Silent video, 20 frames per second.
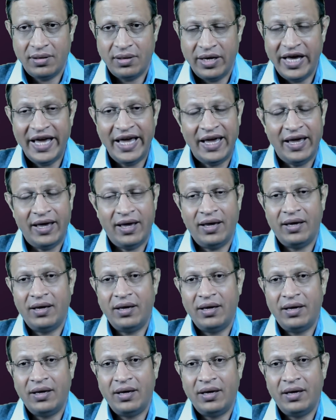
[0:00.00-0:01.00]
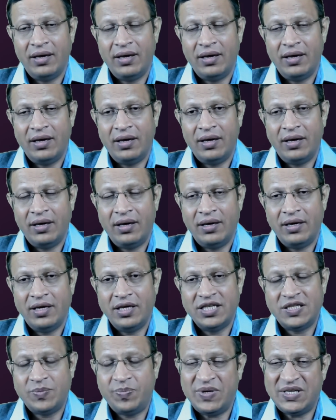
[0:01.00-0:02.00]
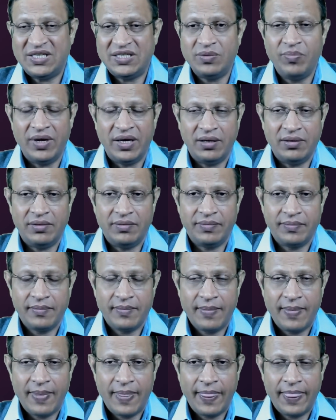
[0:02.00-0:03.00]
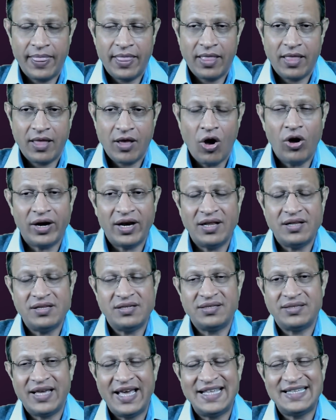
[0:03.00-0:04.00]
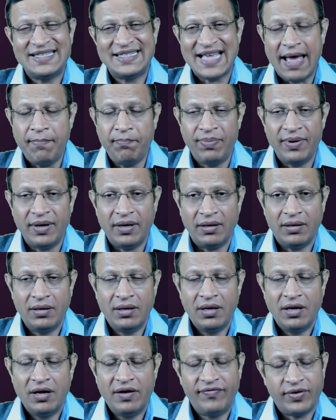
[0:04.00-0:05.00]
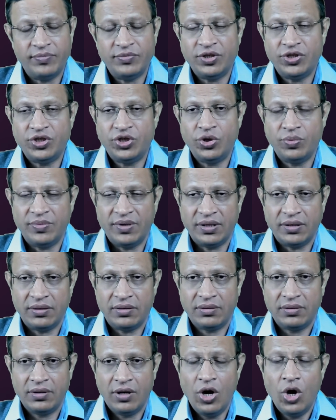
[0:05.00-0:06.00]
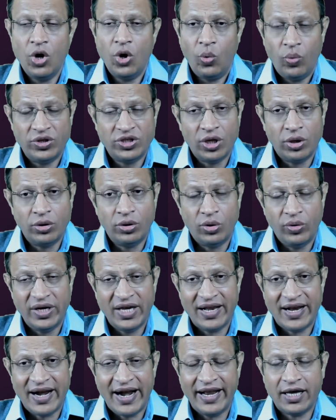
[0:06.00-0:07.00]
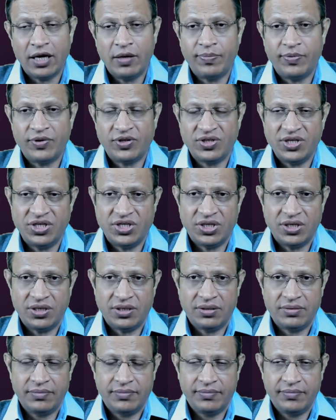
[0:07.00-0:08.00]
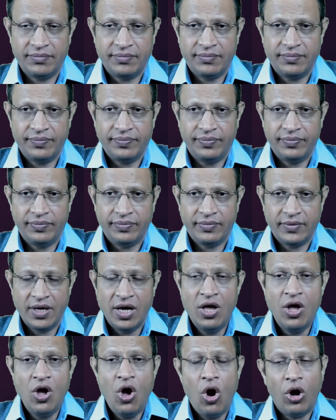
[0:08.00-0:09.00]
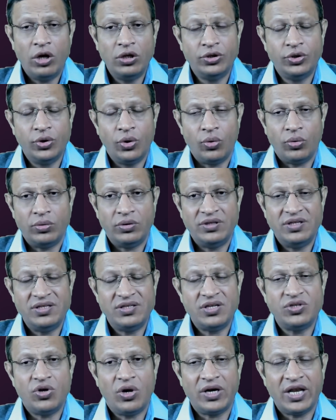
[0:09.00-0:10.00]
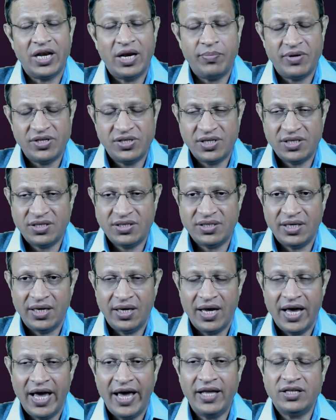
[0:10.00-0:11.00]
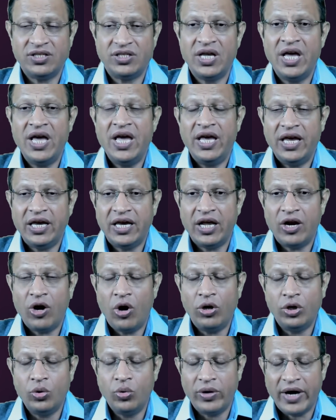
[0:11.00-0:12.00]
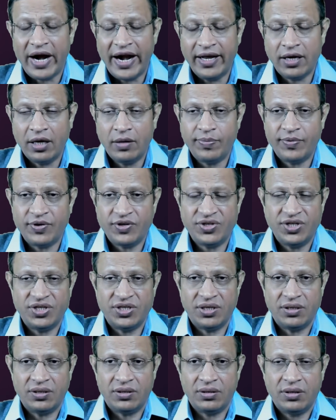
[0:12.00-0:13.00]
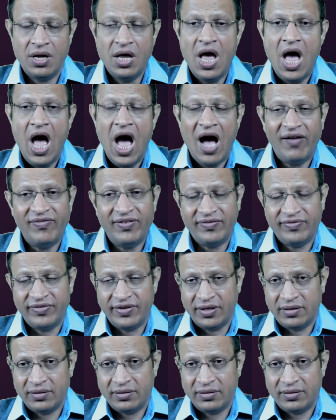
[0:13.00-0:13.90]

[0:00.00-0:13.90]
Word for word: a specimen or else a sample from the tumor without doing a radical procedure Although this is not an emergency, hence he cannot do radical procedure. However,